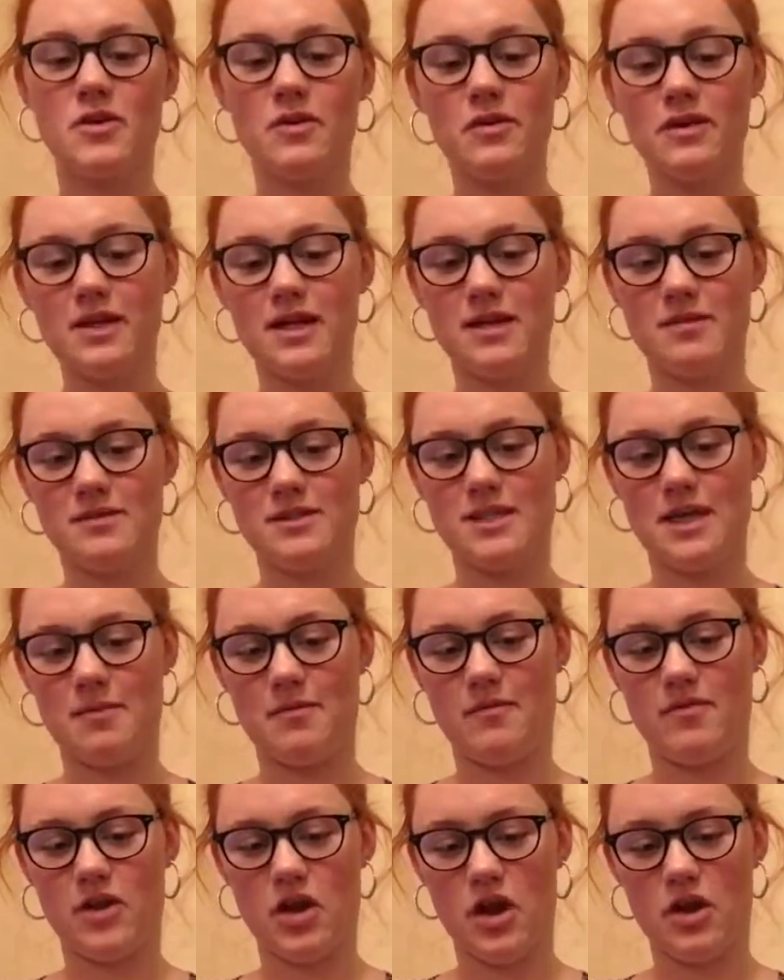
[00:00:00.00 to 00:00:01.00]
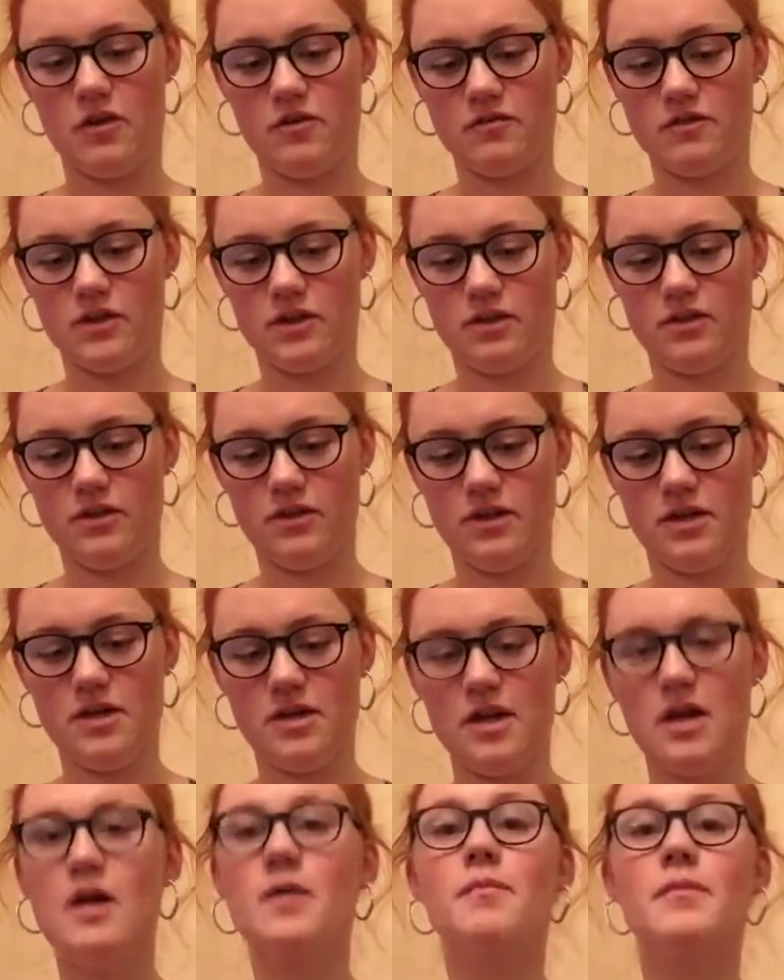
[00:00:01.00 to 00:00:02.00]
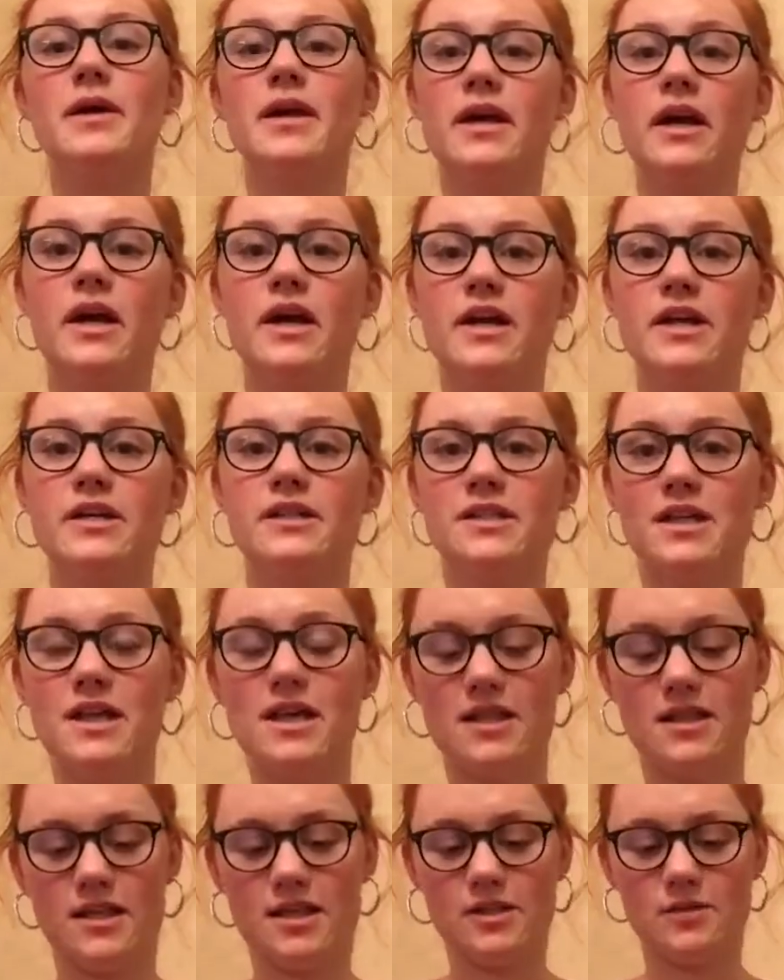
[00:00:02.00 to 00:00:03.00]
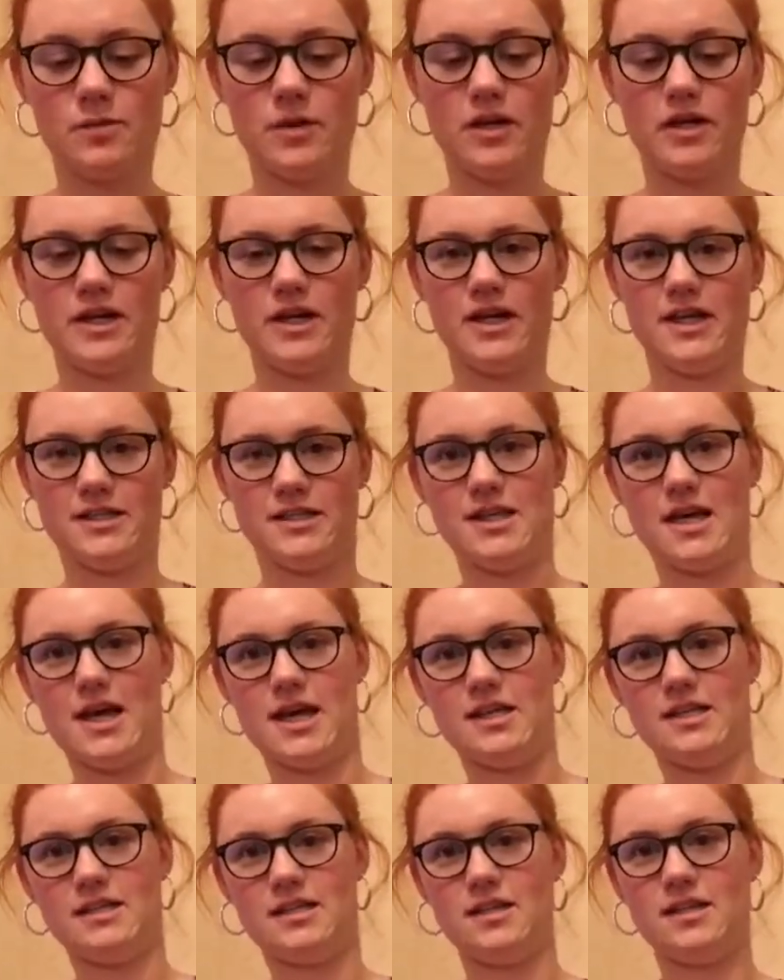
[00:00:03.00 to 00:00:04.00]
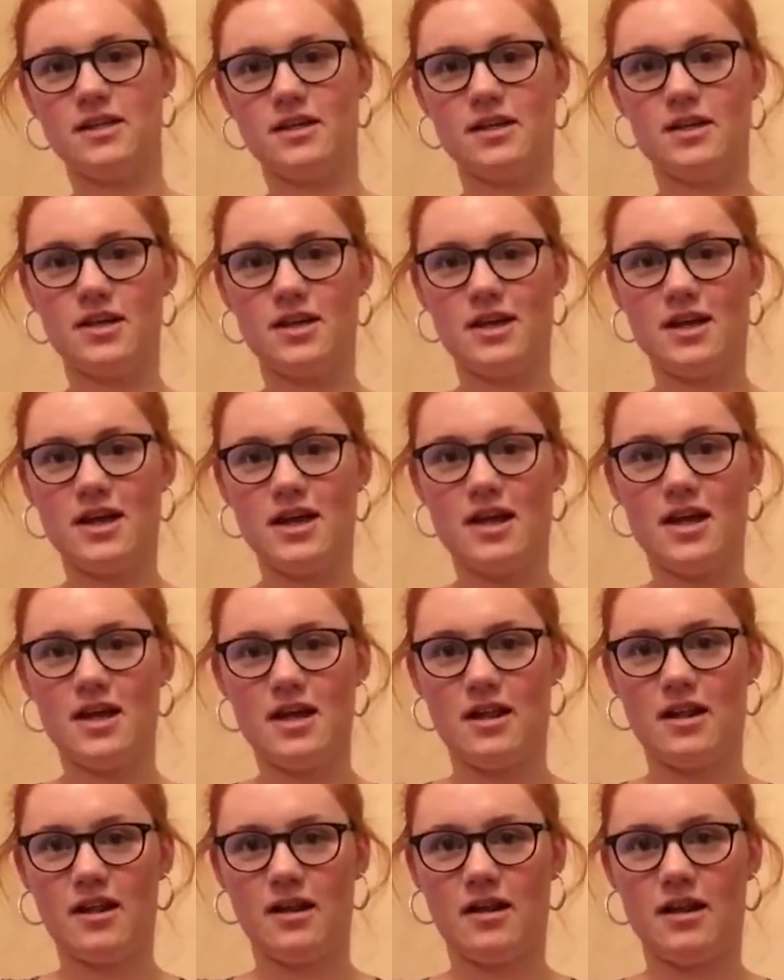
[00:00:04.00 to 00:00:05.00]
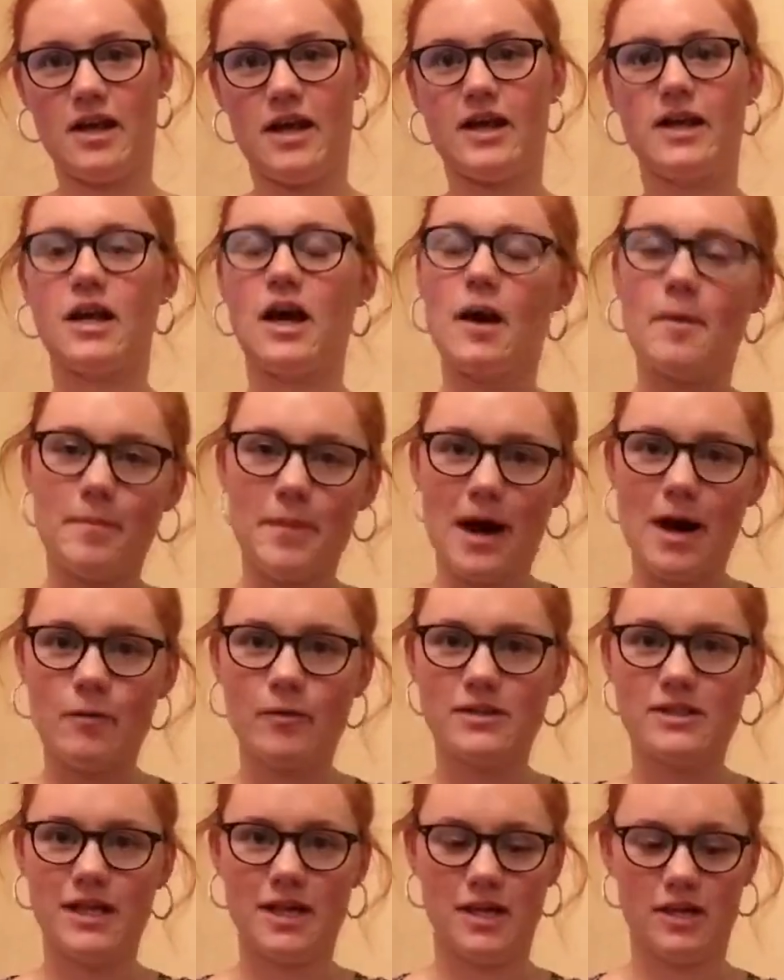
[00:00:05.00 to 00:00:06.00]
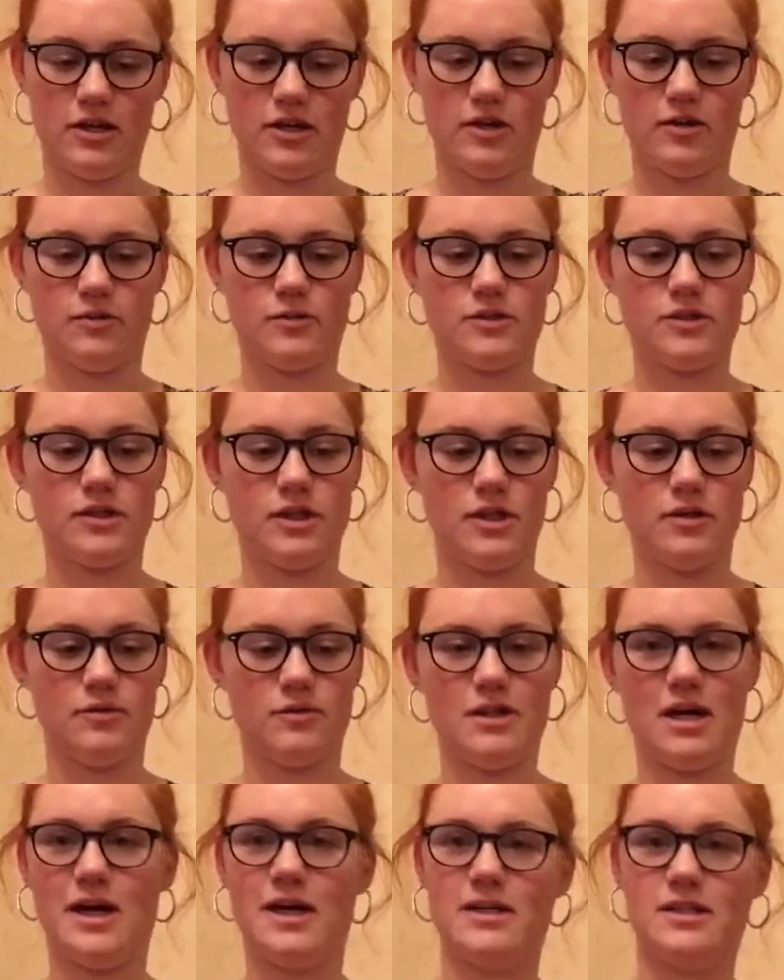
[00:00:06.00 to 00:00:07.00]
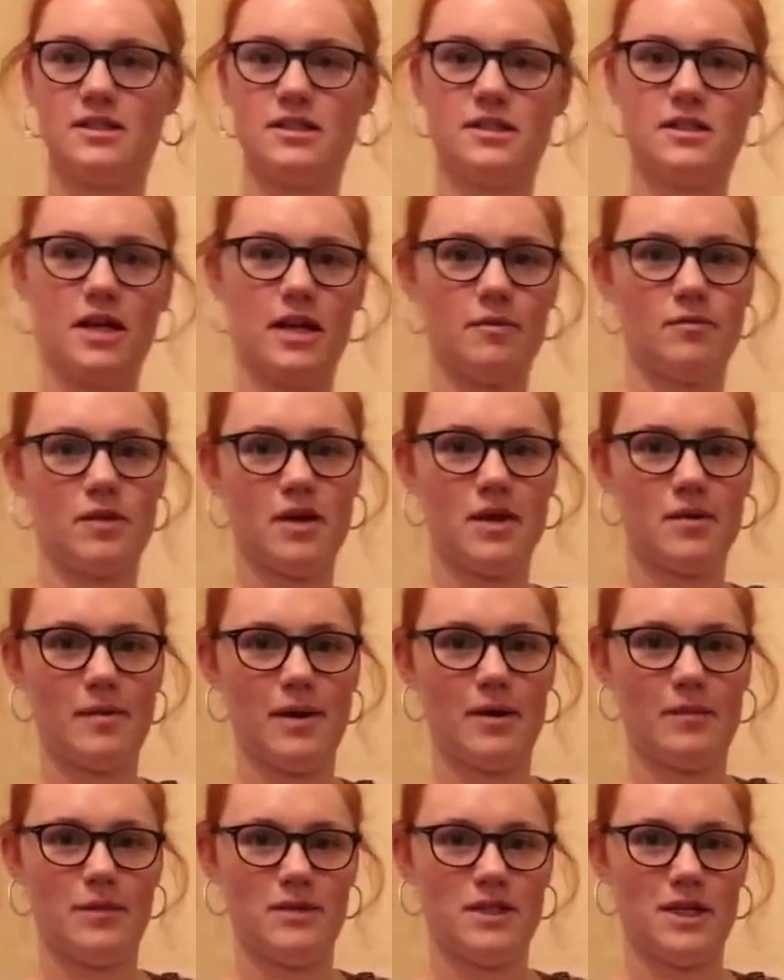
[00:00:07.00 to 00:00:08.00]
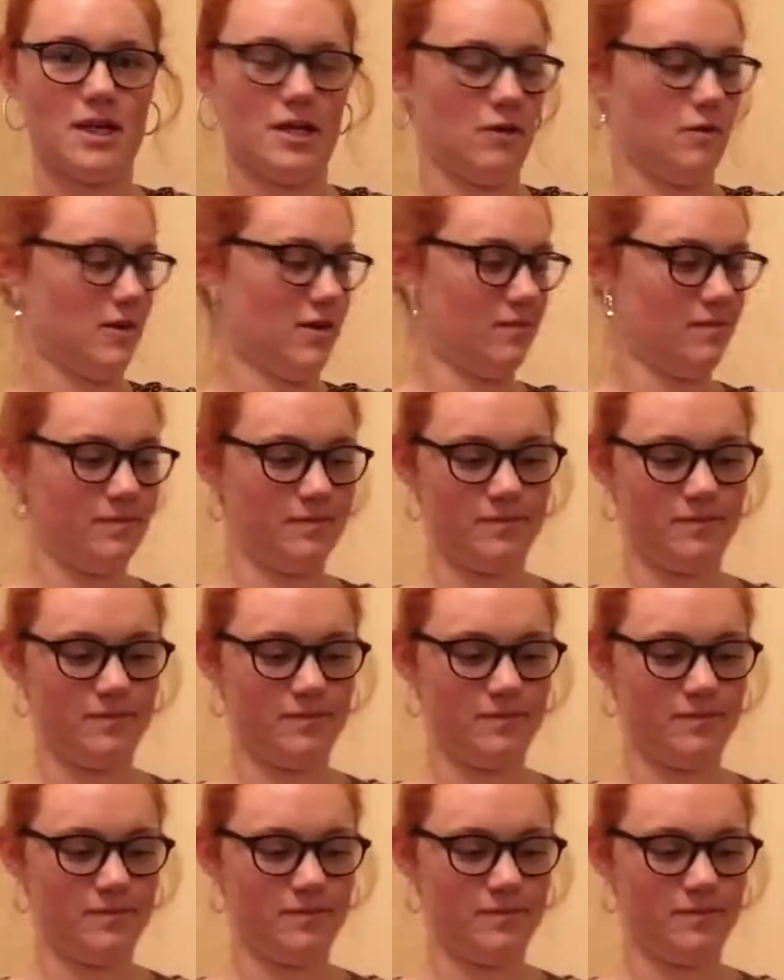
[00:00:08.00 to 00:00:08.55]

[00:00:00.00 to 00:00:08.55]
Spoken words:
you want to keep the shape of an oval, because in this one it says like a bat would hit you, so that is the shape that a bat would hit you in.